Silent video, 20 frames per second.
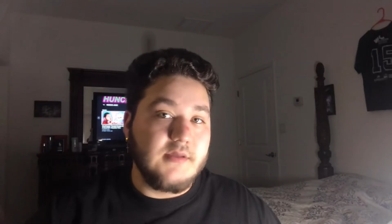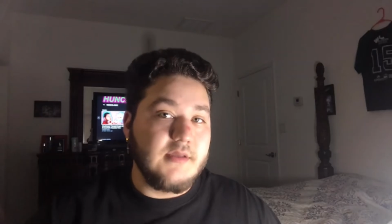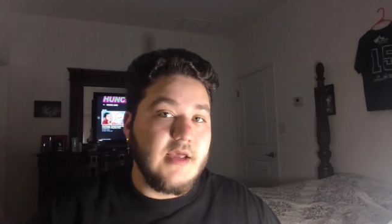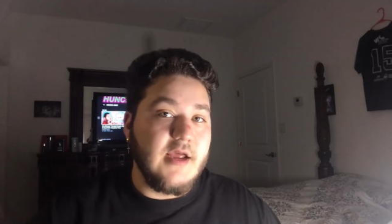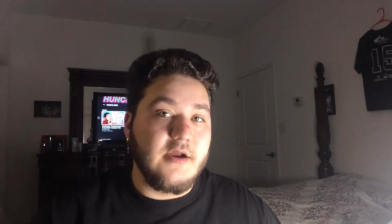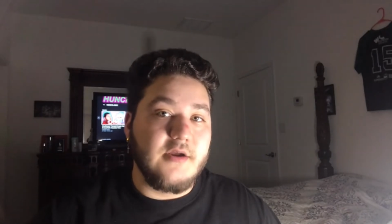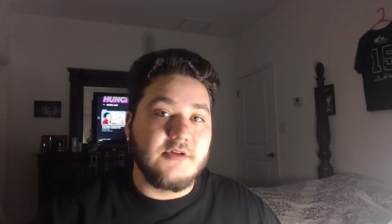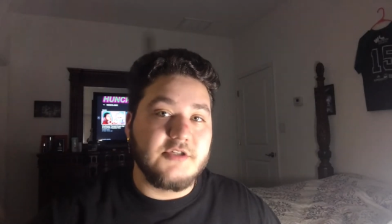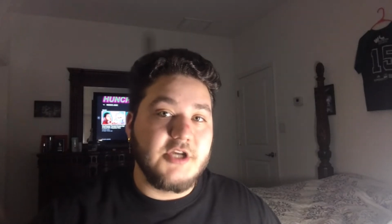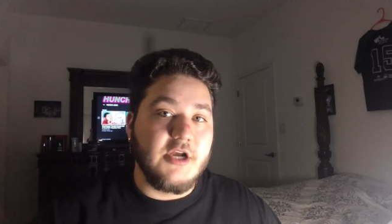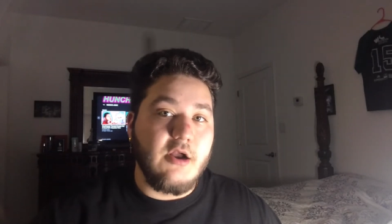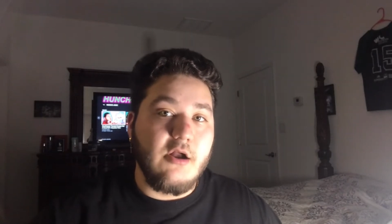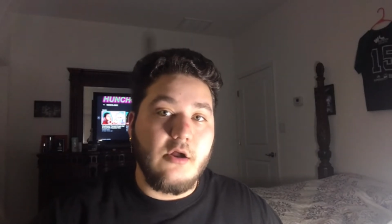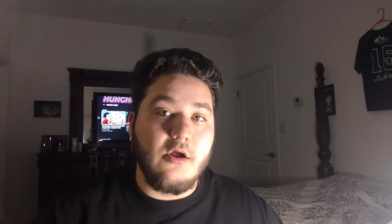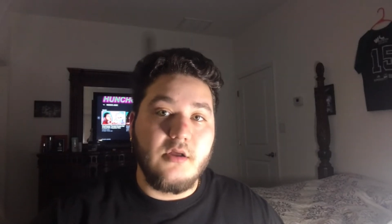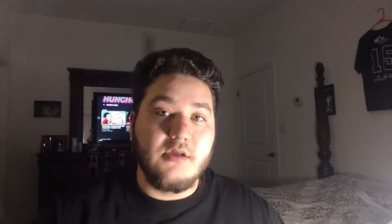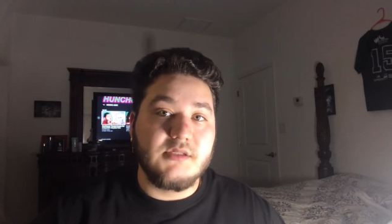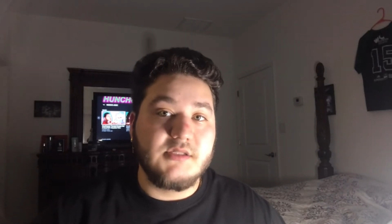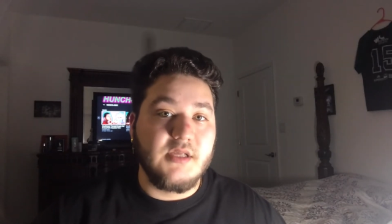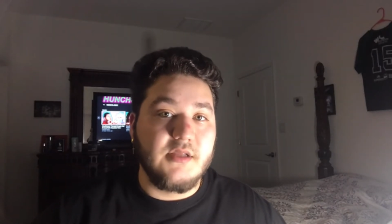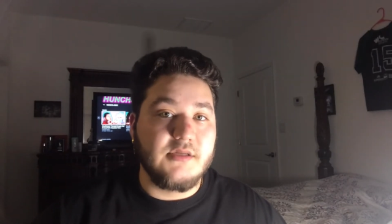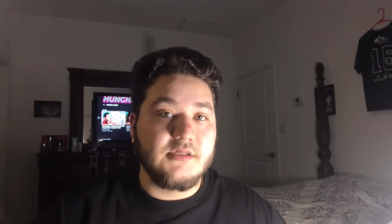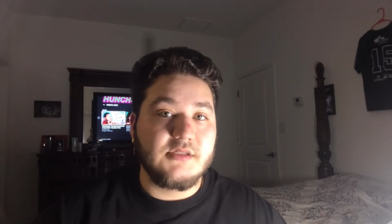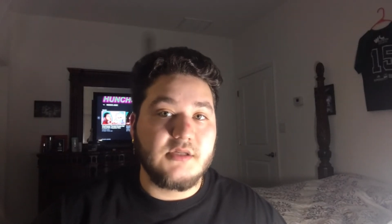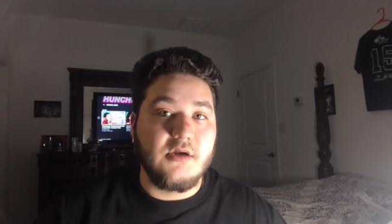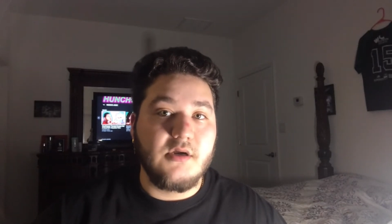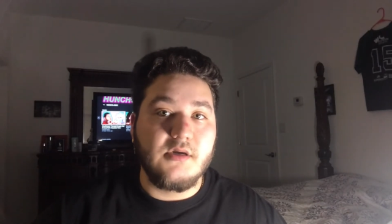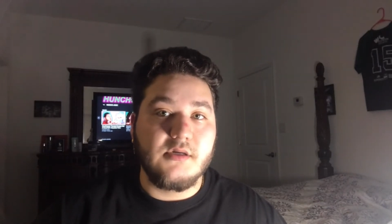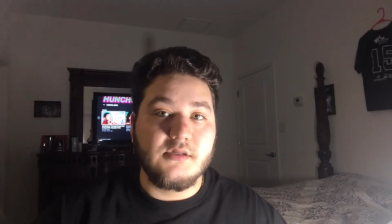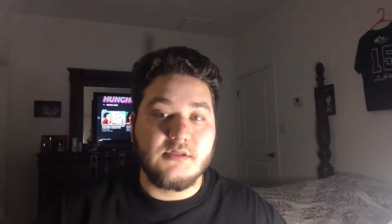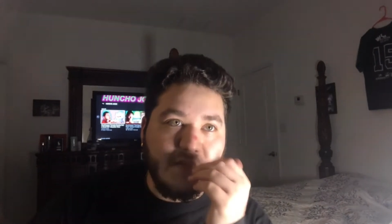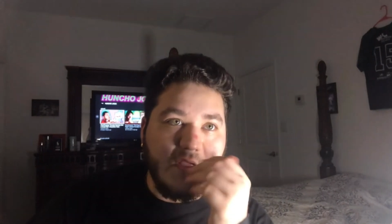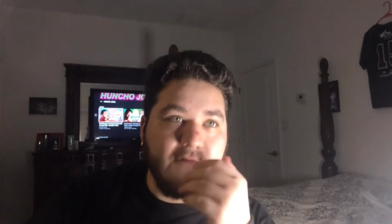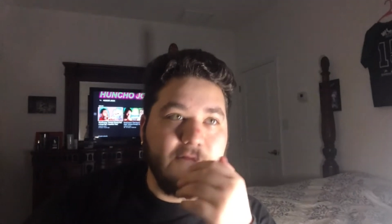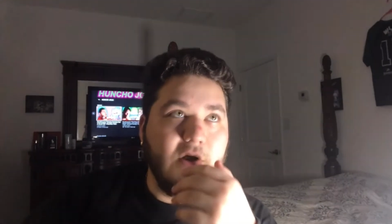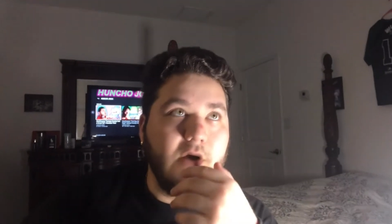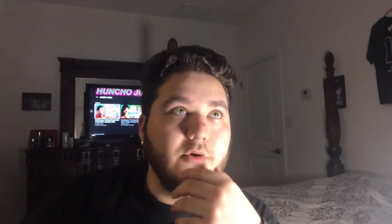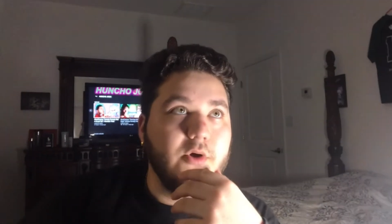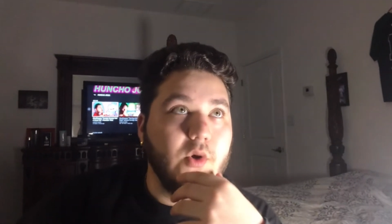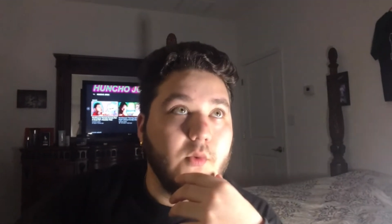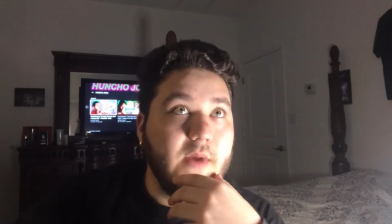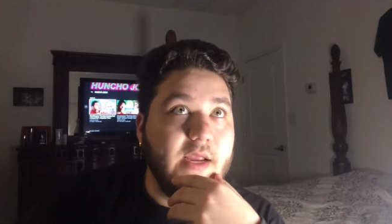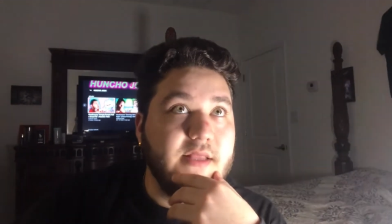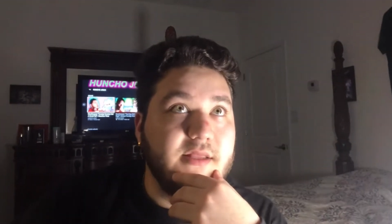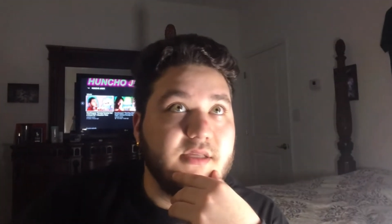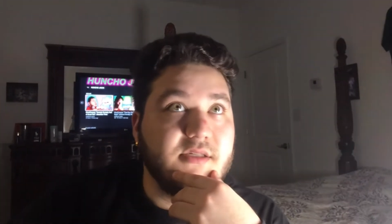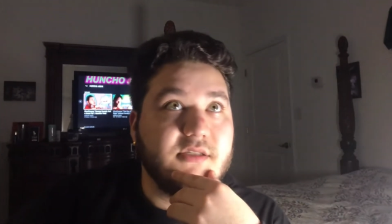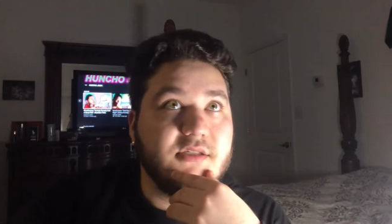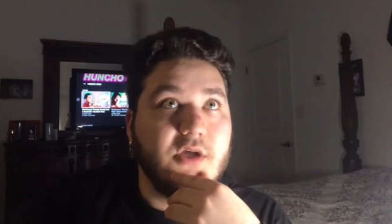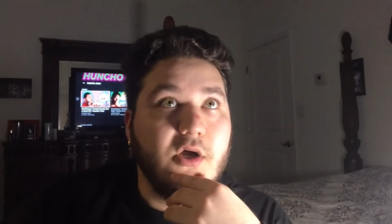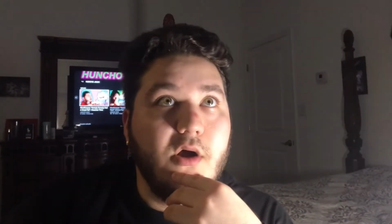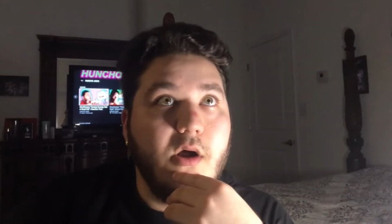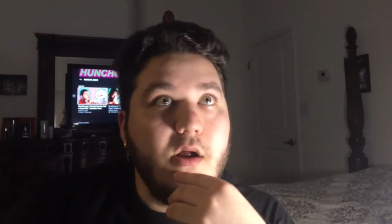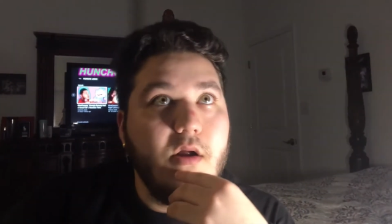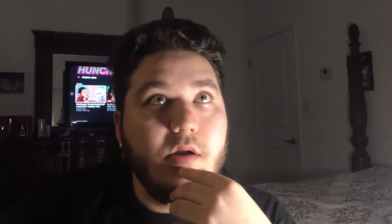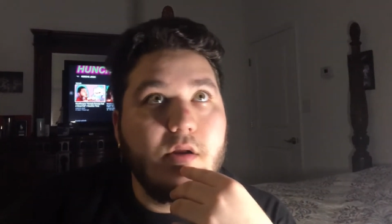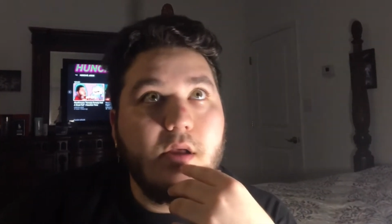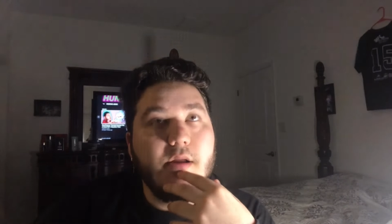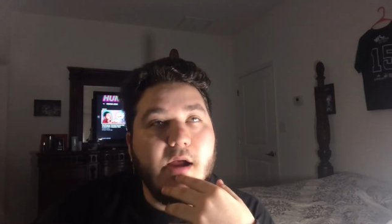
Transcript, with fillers: Yeah, go check out all his other songs. If I were to rate the song,